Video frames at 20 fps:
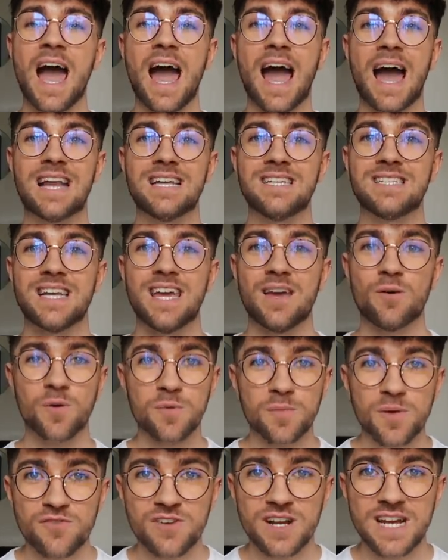and it
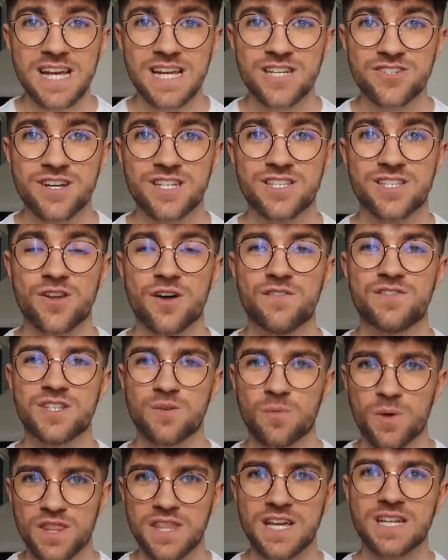will be really interesting
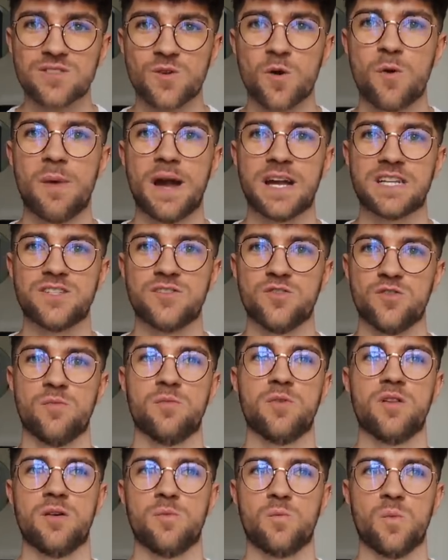obviously when things go back to
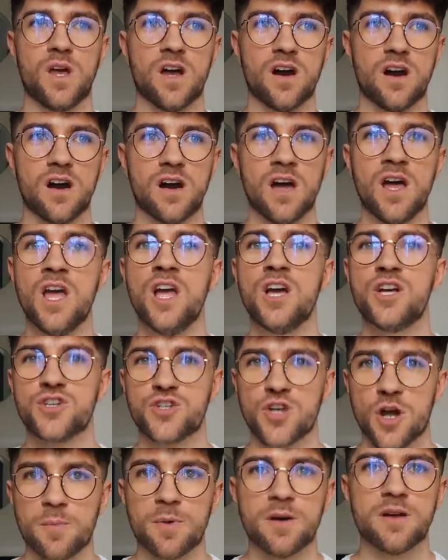normal and we are
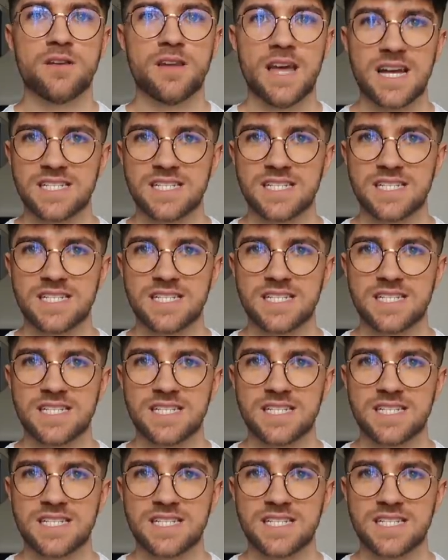shopping,